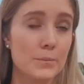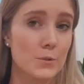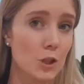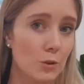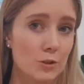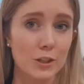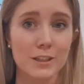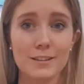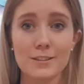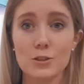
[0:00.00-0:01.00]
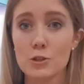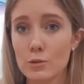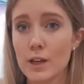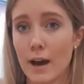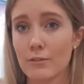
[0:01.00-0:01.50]
children
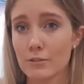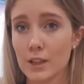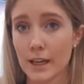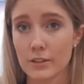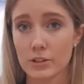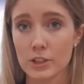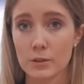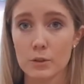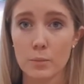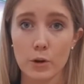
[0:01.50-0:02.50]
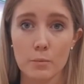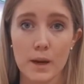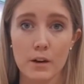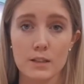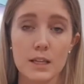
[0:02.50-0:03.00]
should have a relationship with both
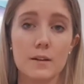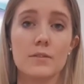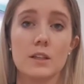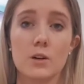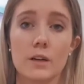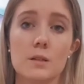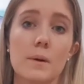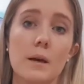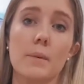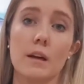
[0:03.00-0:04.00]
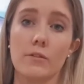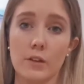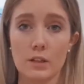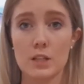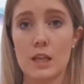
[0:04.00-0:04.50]
parents if there's going to be a
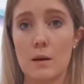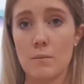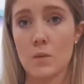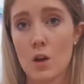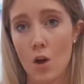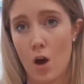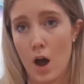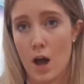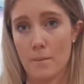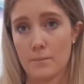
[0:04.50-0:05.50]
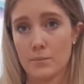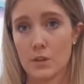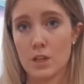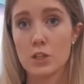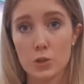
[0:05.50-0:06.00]
benefit to them
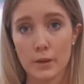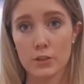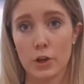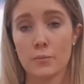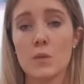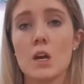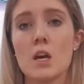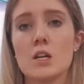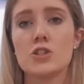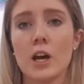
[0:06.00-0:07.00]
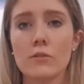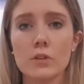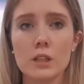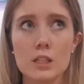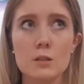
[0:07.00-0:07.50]
in doing so.
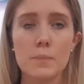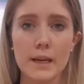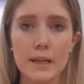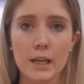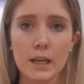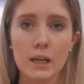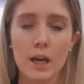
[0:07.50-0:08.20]
Generally speaking,